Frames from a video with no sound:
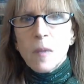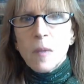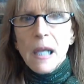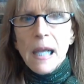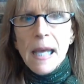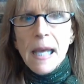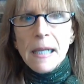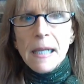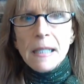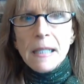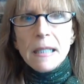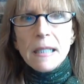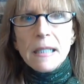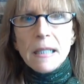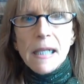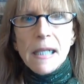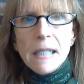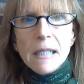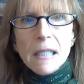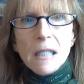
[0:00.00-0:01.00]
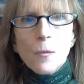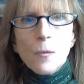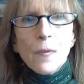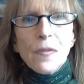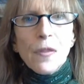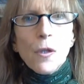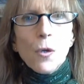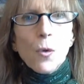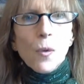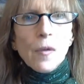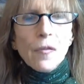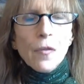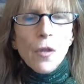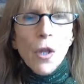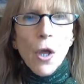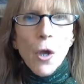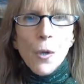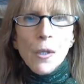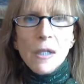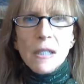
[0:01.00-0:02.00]
planets dancing with the North
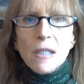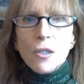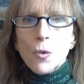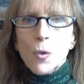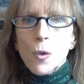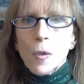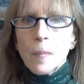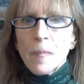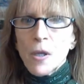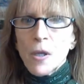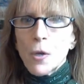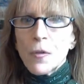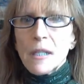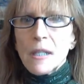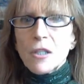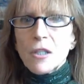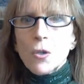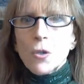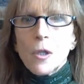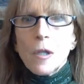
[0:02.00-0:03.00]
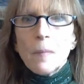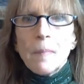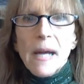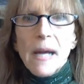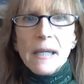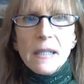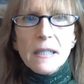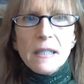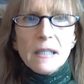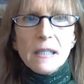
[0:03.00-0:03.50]
Node in Scorpio that started back in